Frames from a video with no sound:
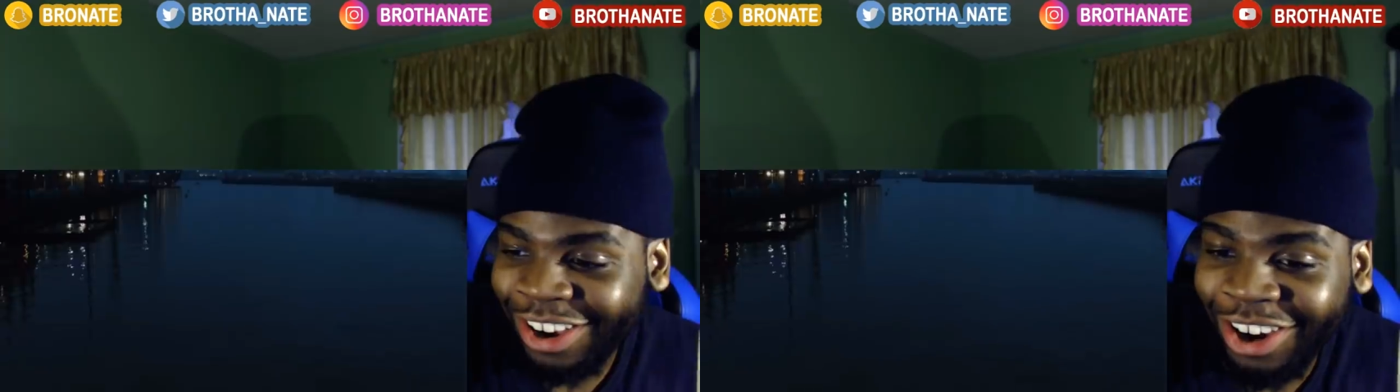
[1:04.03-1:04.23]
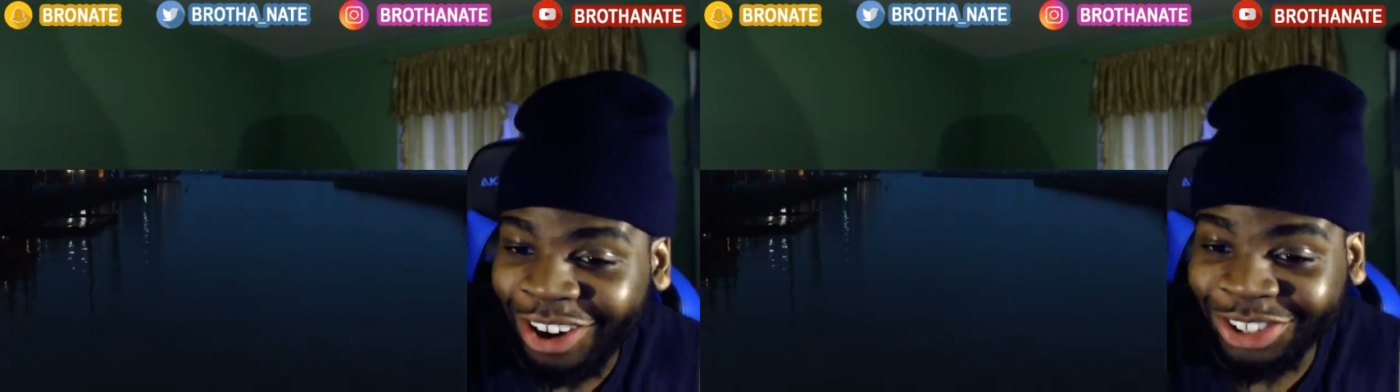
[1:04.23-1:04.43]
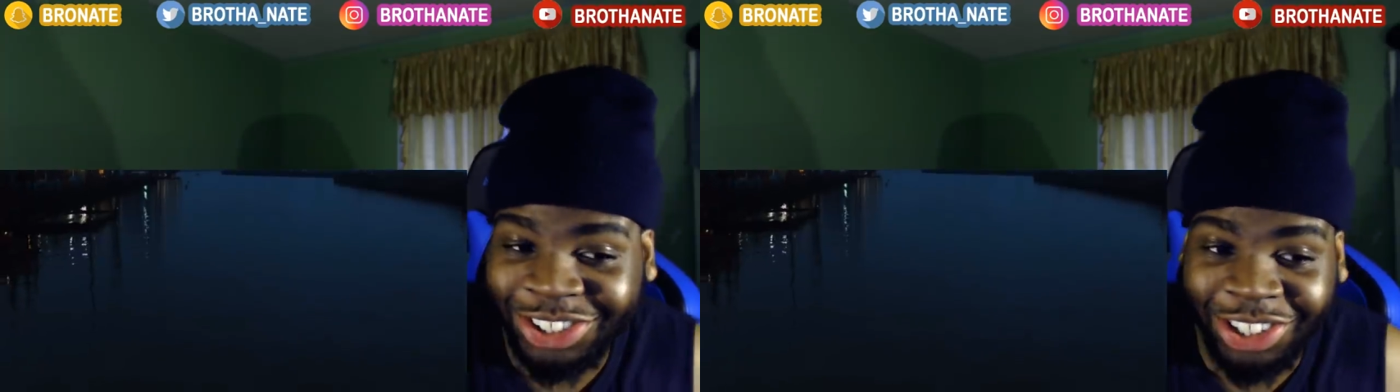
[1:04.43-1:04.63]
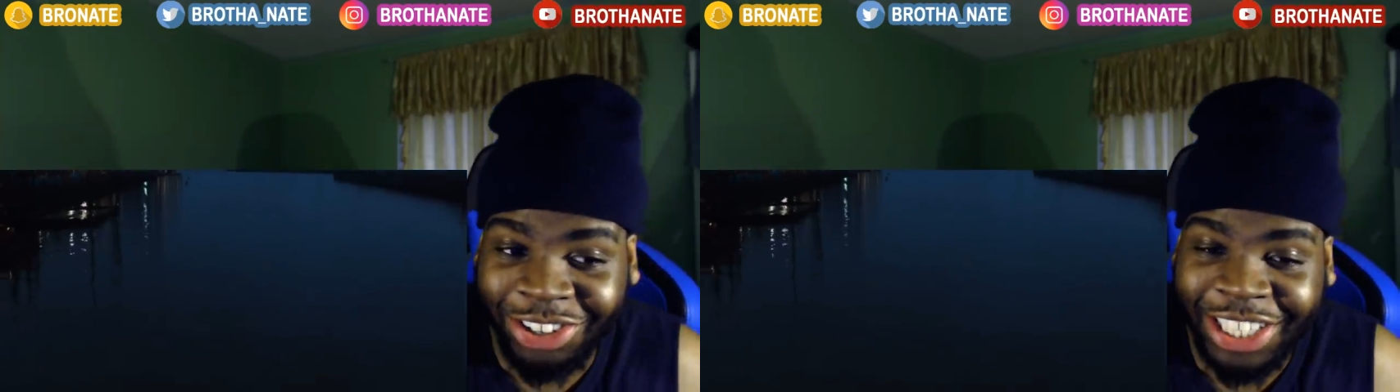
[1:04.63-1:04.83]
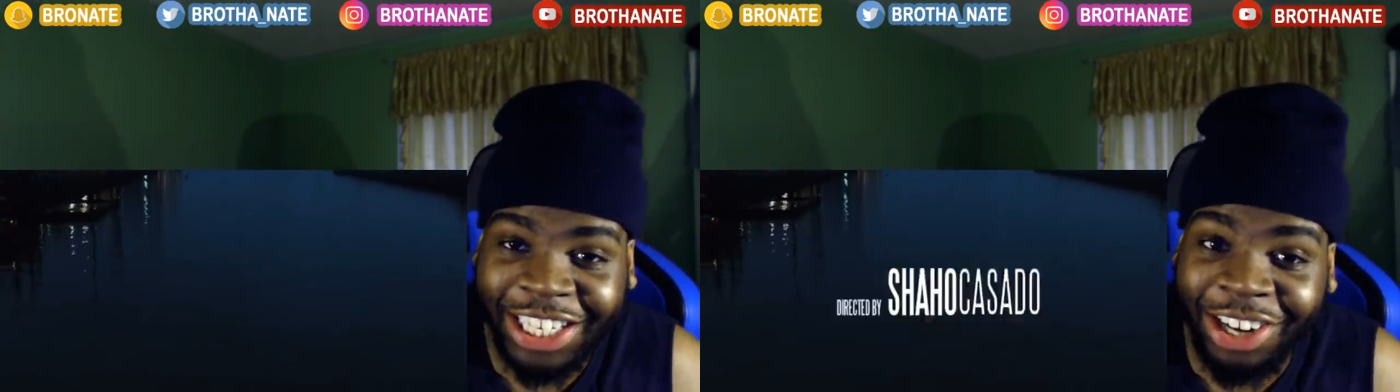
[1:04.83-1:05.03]

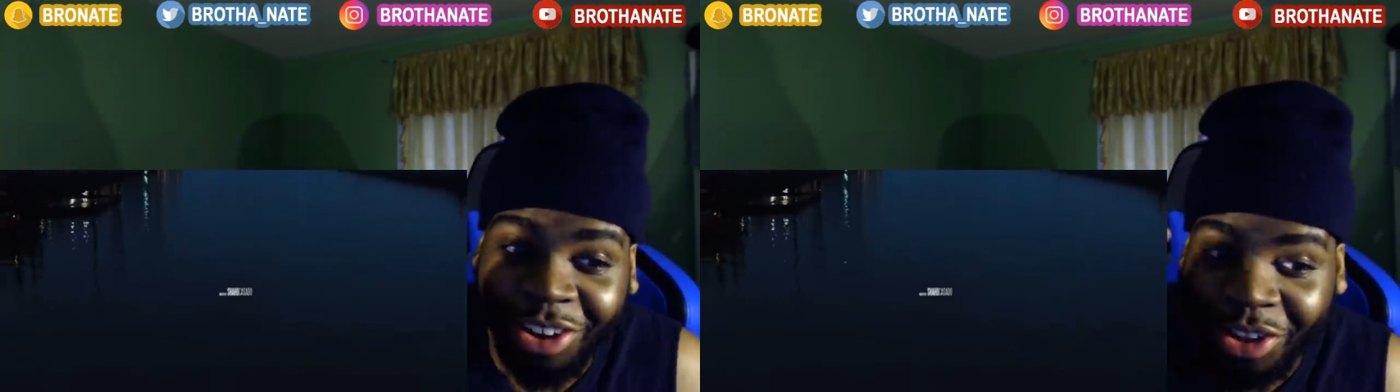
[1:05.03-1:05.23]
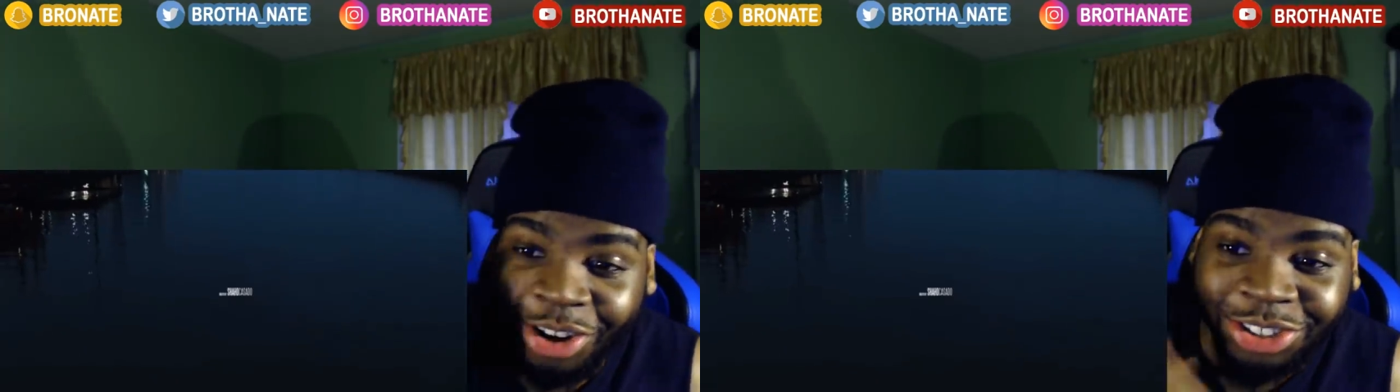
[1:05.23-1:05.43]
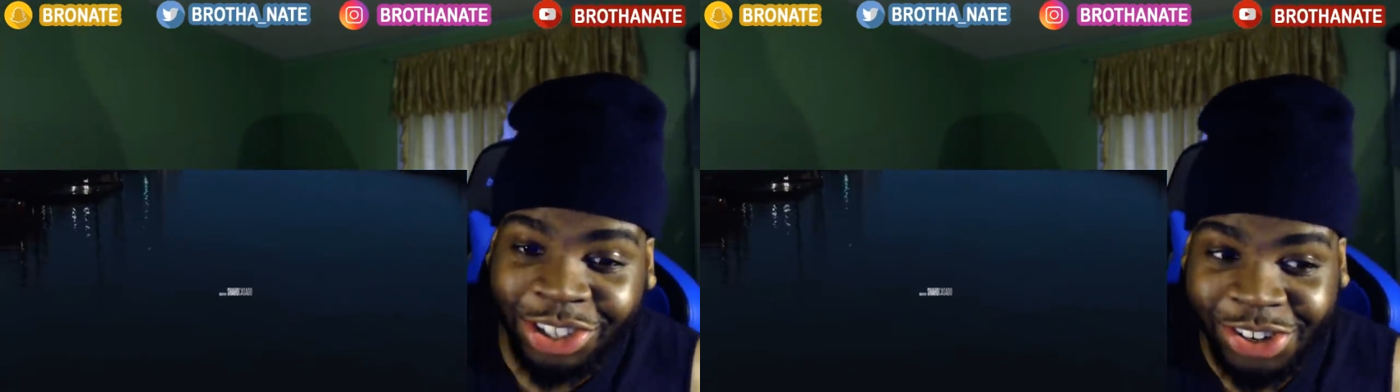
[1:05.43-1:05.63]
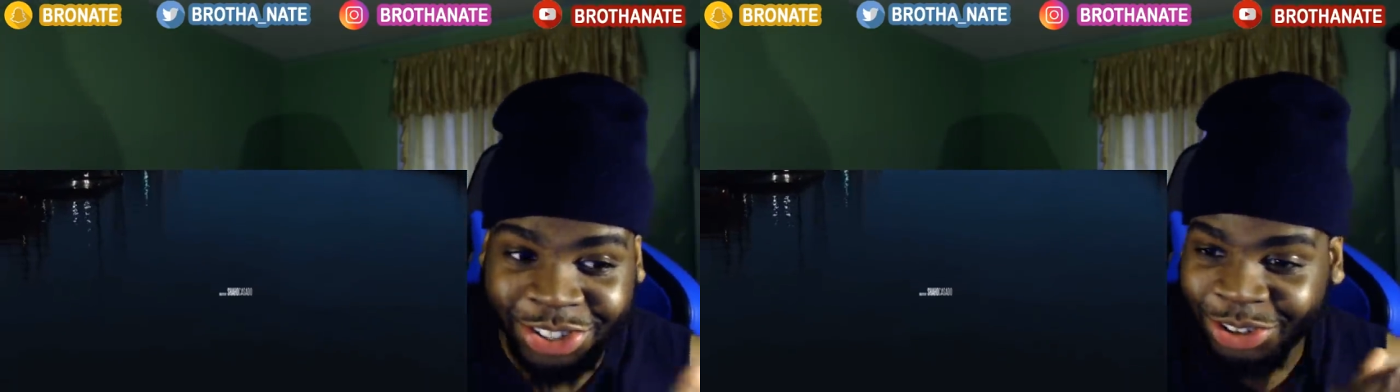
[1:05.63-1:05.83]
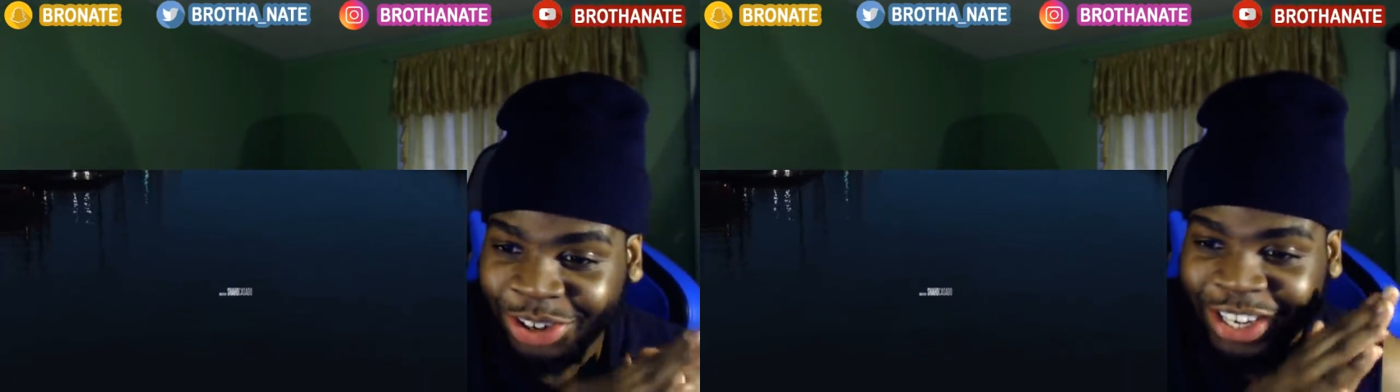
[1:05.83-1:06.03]
Allstars. I did all the Allstars,
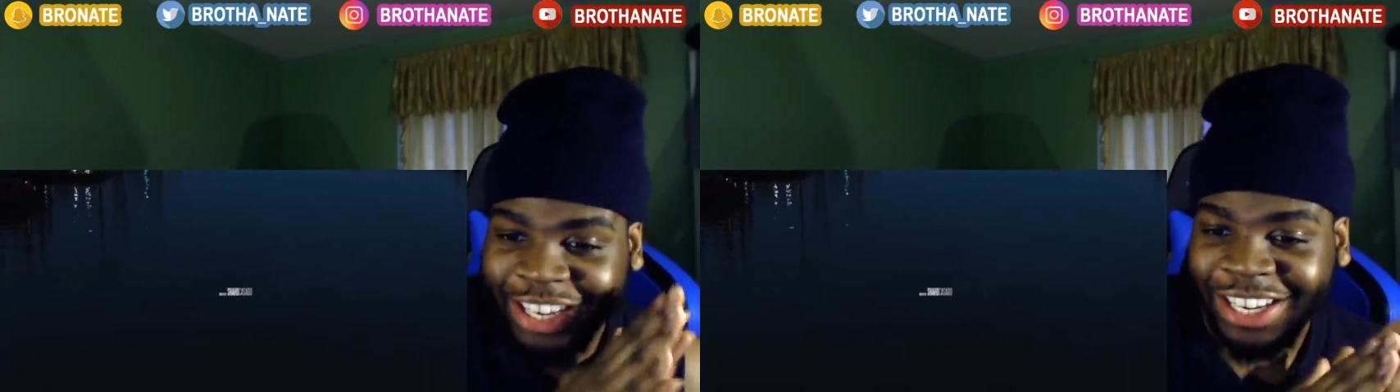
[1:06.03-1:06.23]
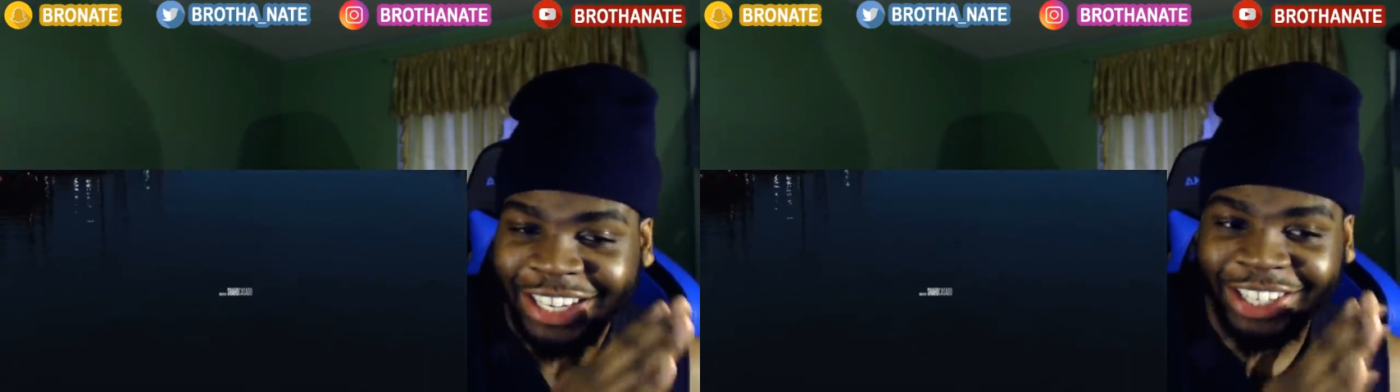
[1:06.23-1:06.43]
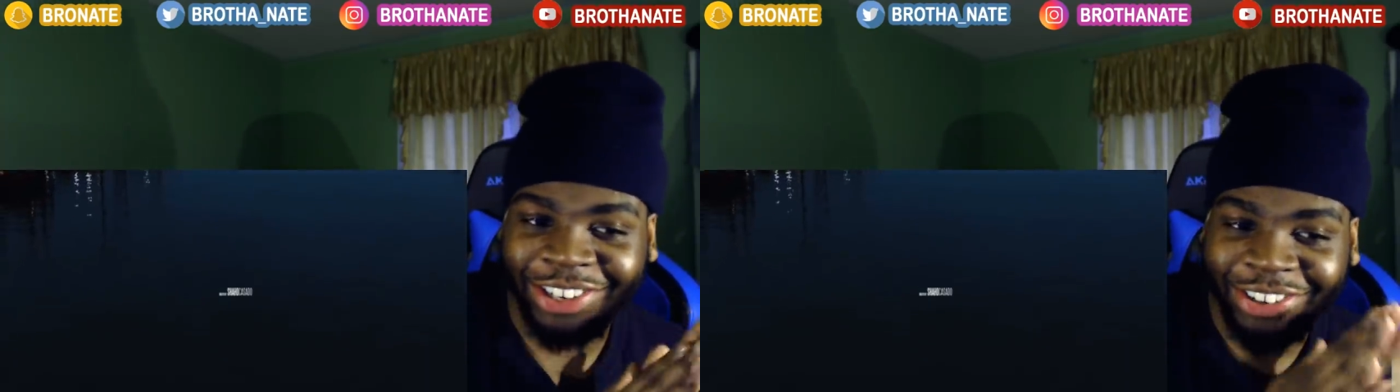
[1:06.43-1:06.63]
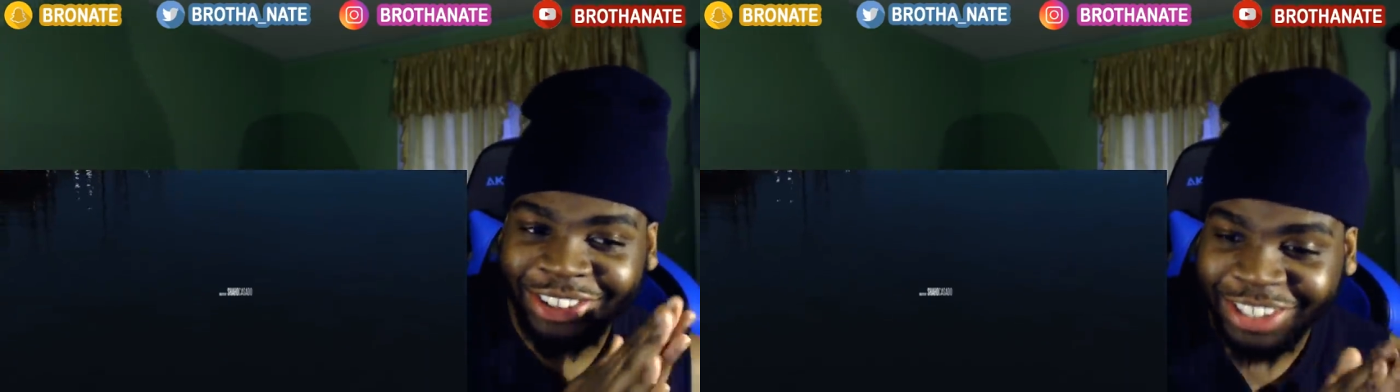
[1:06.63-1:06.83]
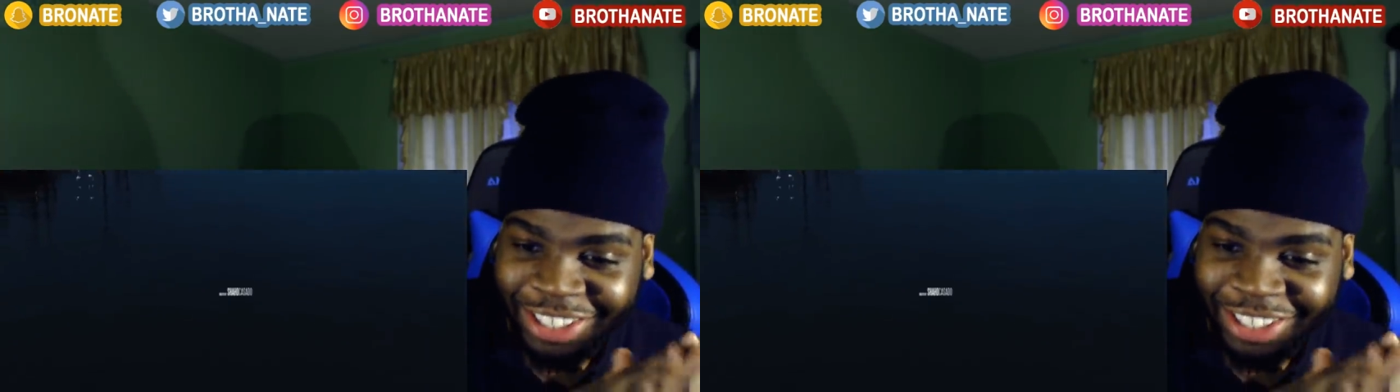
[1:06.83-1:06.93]
so you know,